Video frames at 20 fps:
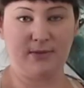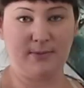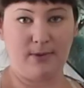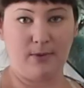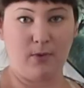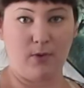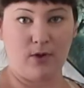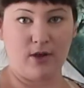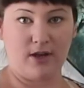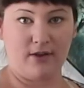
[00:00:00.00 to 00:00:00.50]
to be
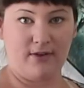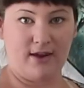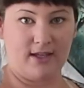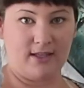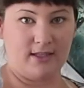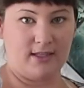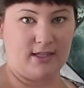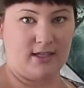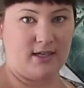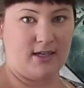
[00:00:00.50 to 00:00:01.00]
walking
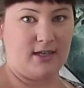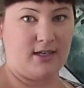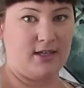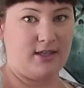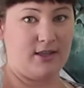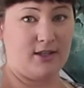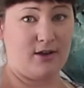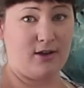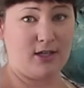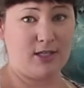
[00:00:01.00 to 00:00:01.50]
around the
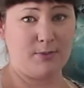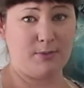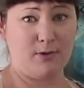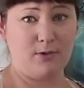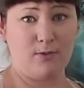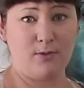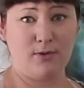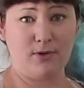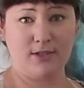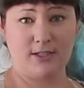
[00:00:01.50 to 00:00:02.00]

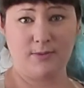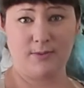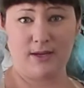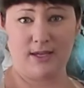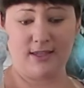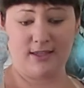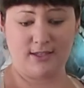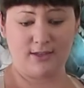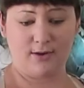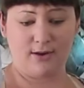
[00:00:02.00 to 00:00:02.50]
hospital wards
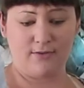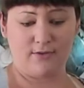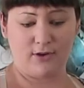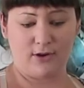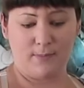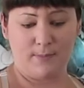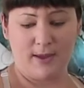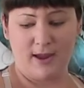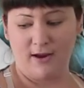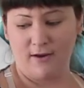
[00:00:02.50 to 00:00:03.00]
with, so I've
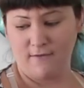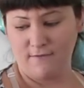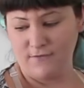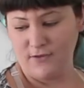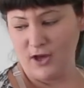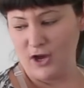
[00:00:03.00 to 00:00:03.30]
got a pair of